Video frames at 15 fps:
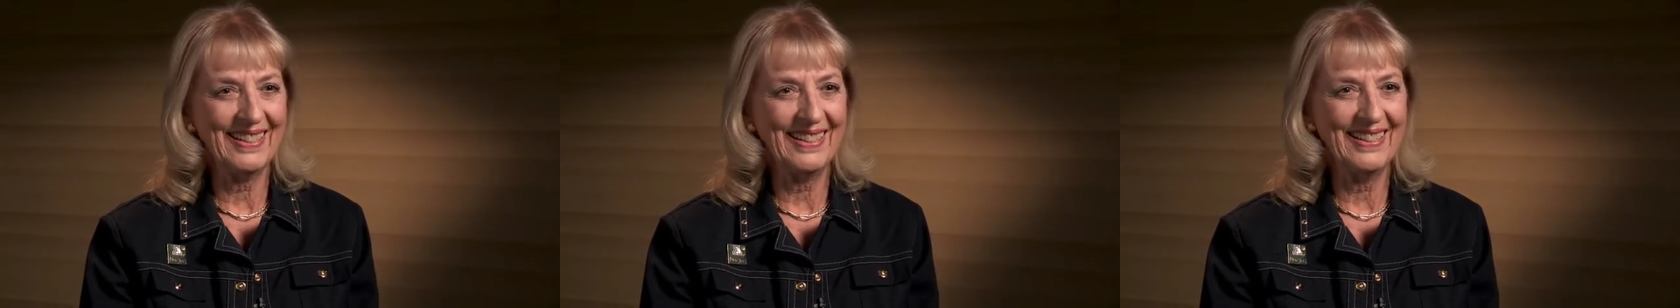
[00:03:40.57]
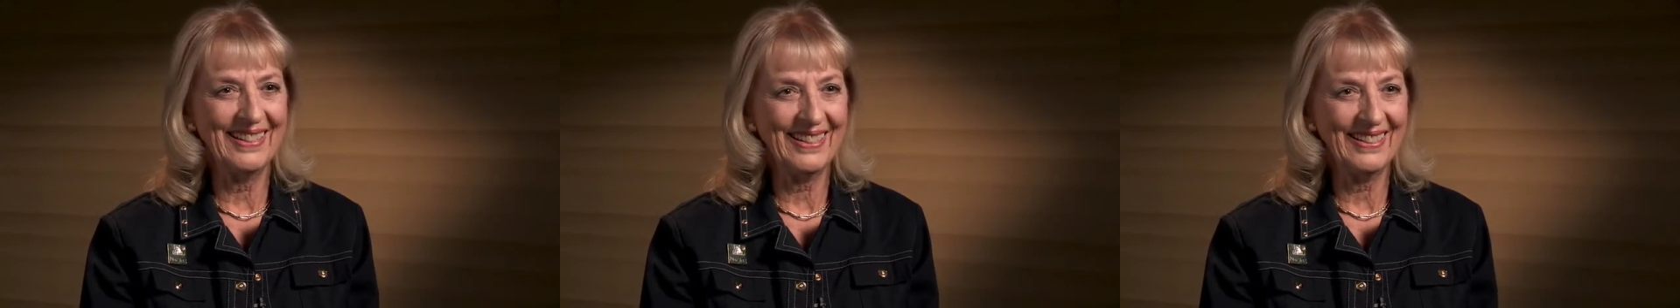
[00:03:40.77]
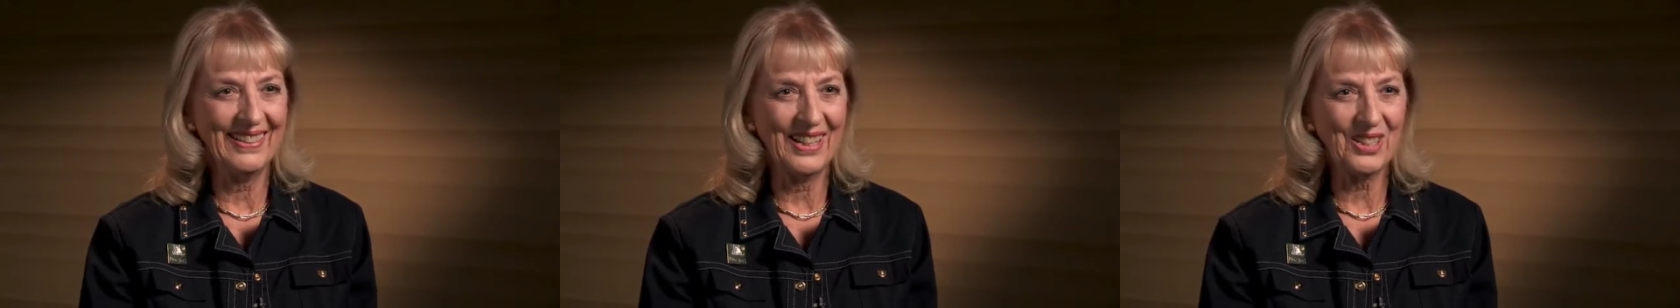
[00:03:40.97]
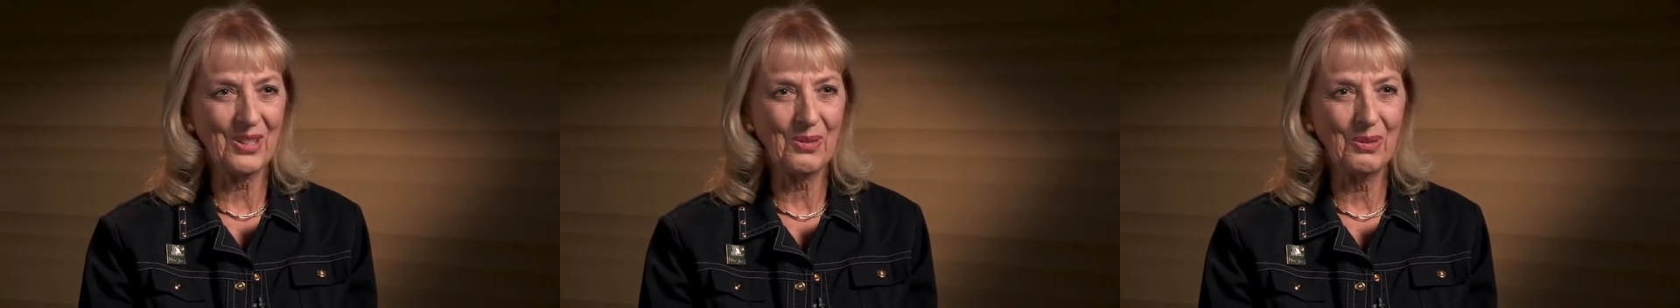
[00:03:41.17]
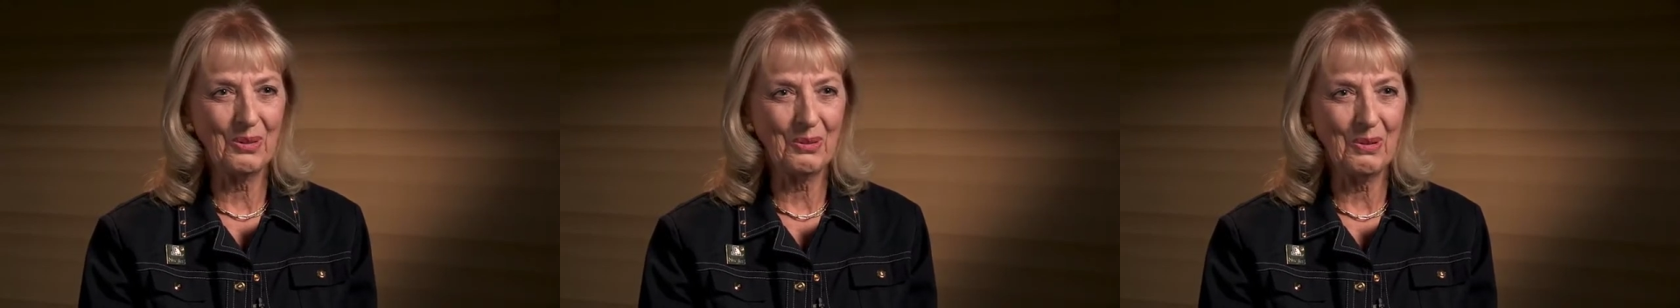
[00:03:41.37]

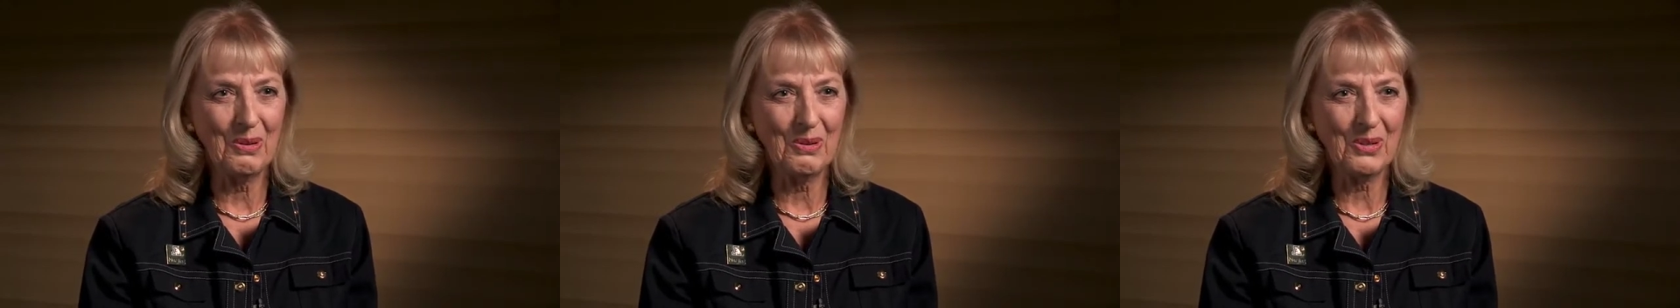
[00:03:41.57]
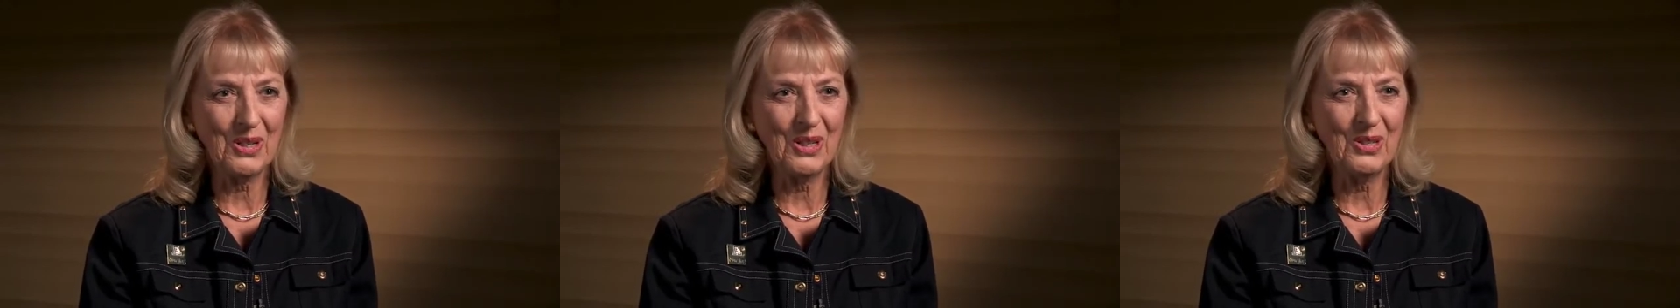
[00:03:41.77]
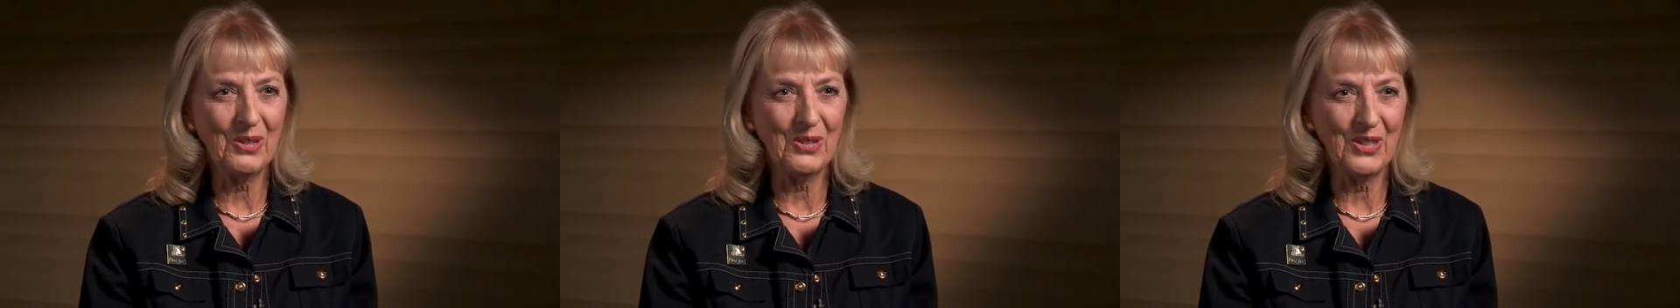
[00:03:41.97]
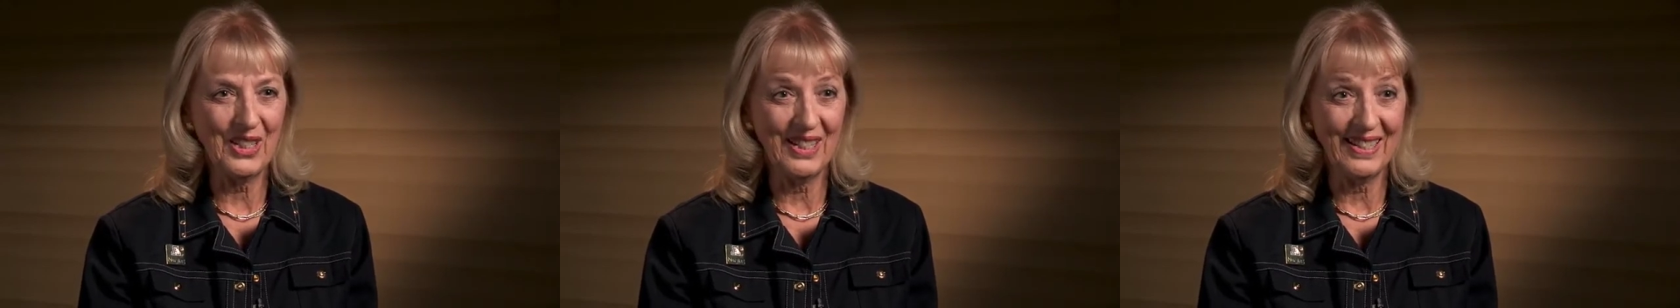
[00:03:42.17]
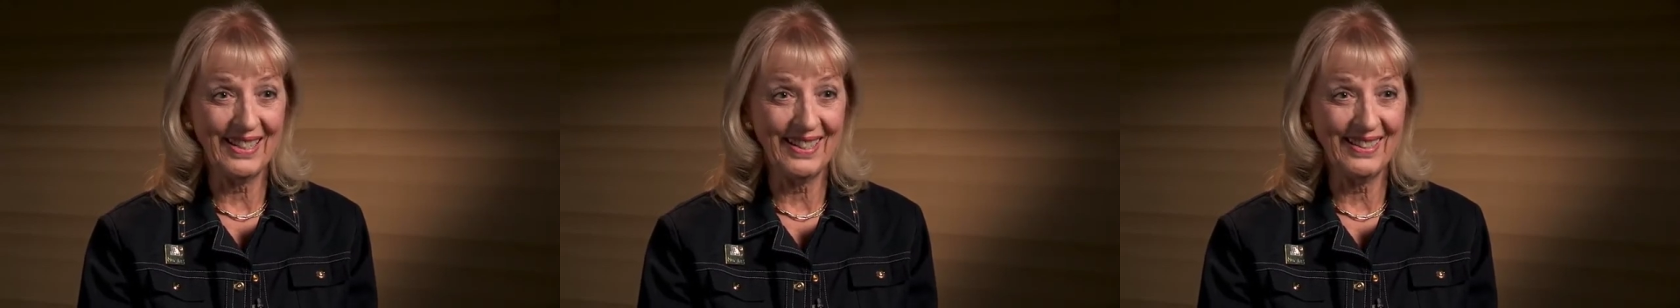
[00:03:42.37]
intellectual quotient, or the
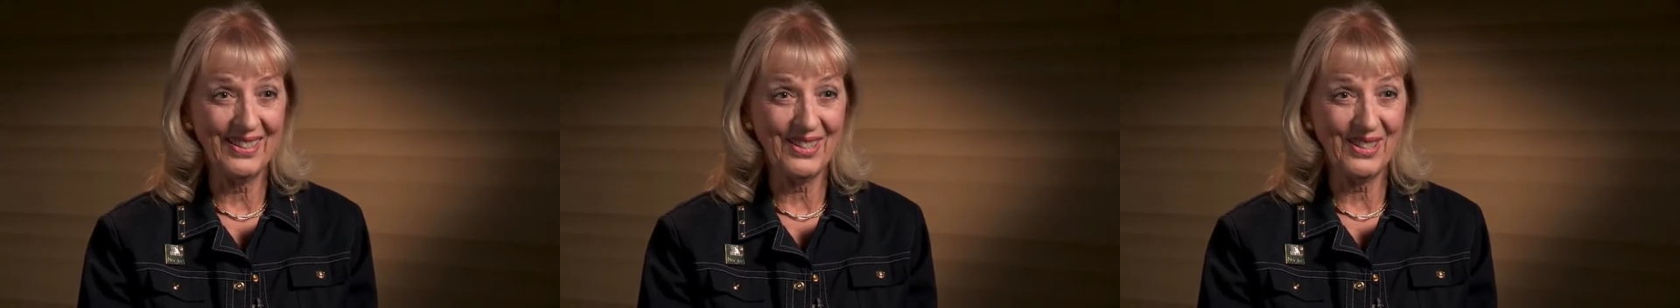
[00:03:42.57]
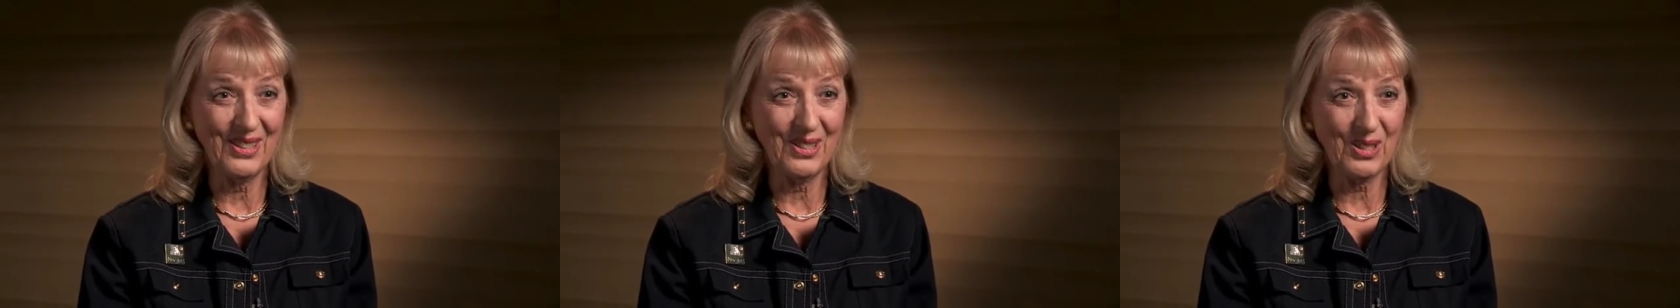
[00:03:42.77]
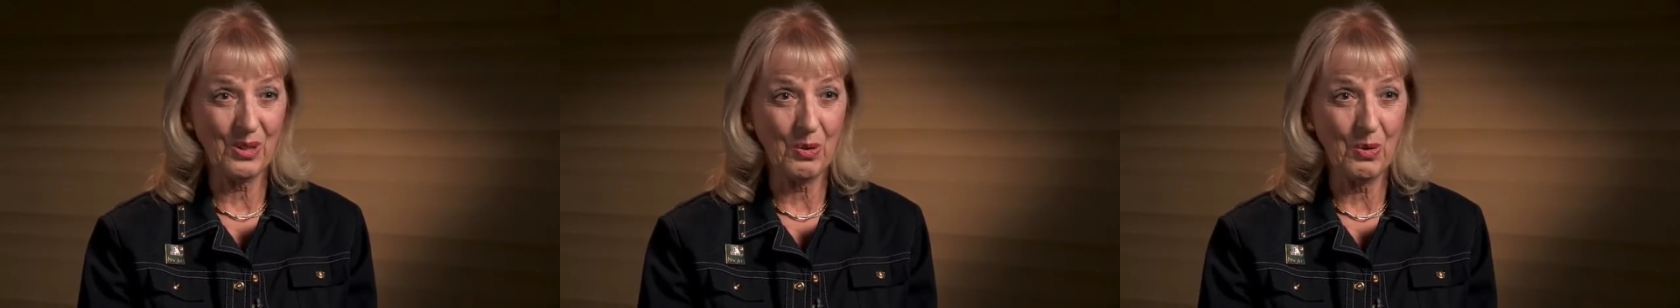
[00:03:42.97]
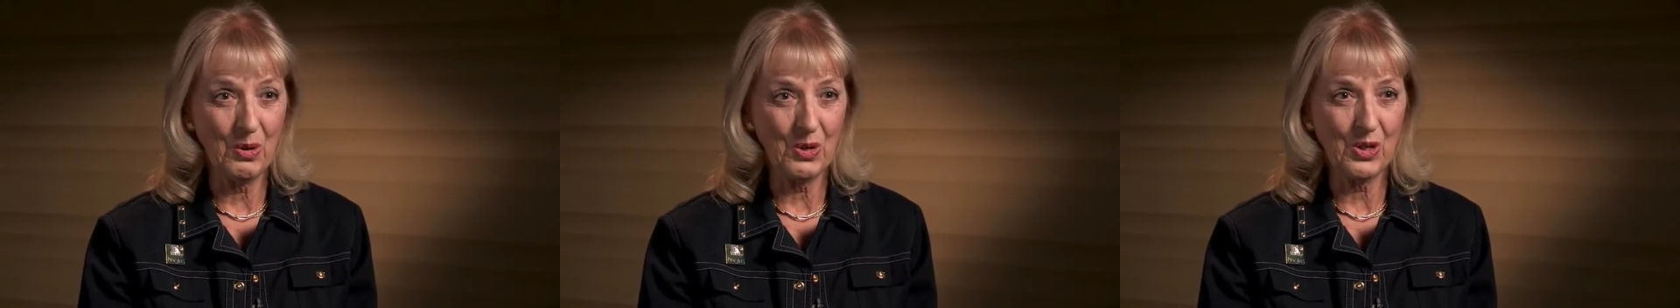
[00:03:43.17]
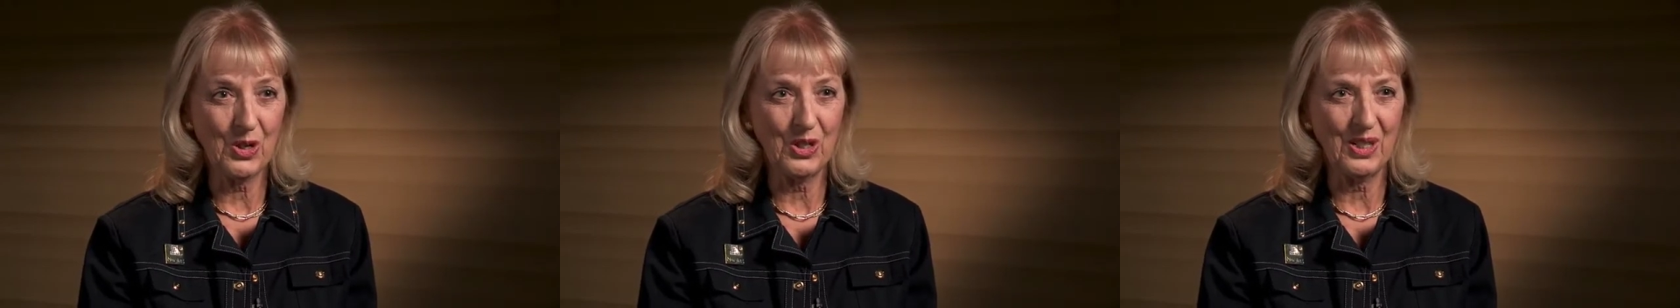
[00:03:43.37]
intelligence
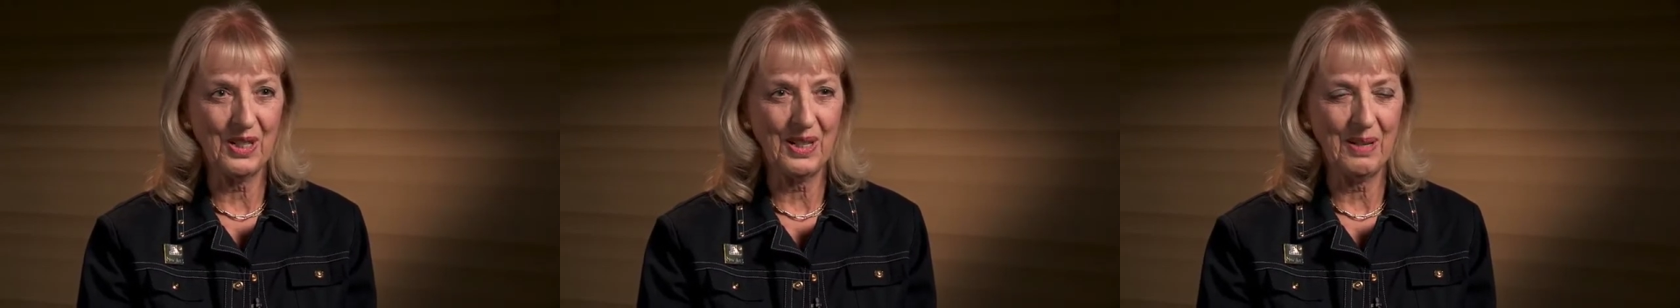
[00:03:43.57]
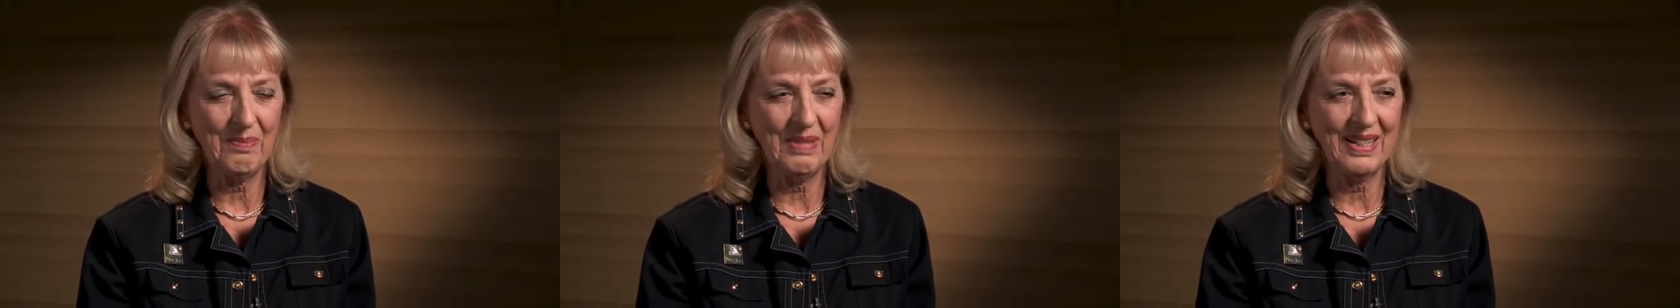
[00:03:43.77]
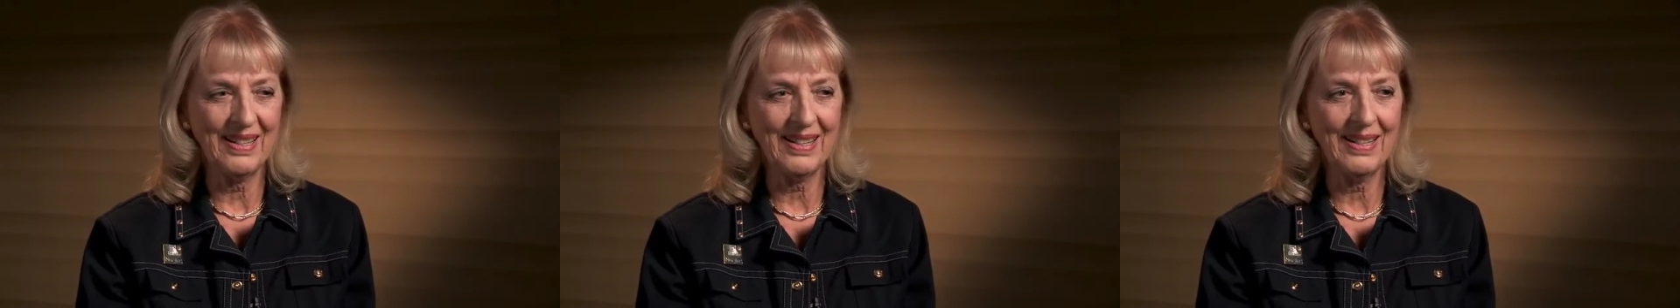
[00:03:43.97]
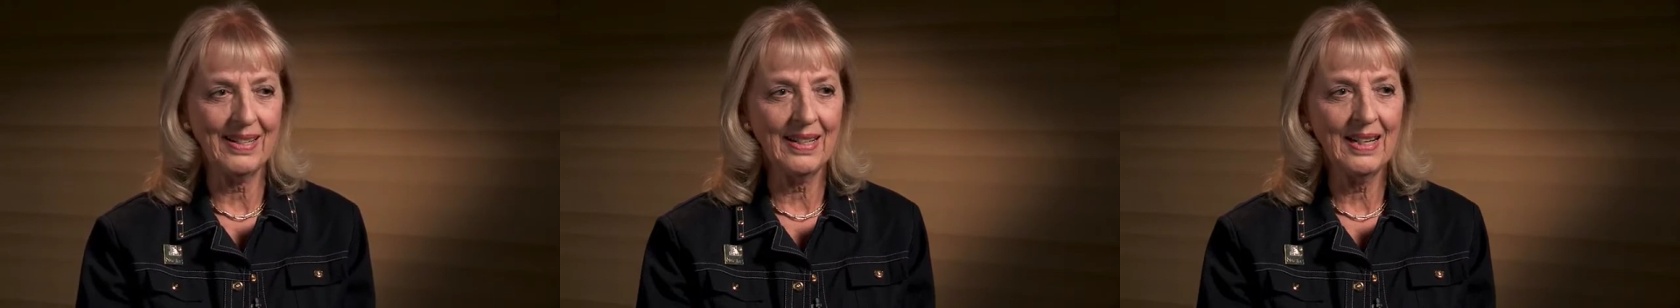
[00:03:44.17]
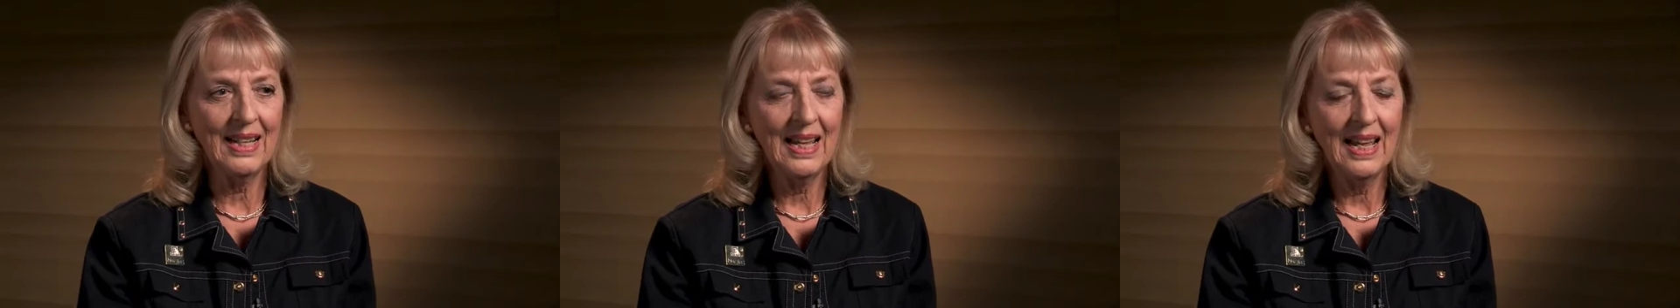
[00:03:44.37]
quotient
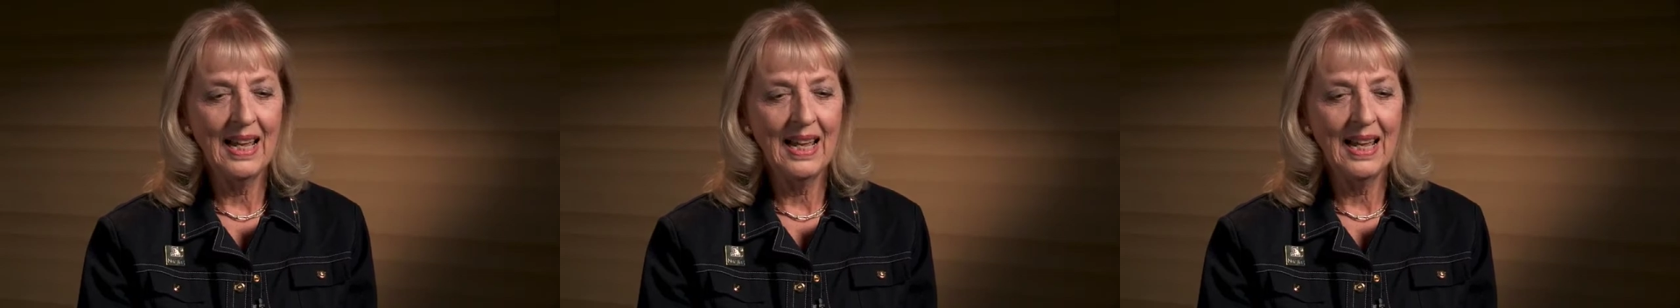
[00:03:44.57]
dimension,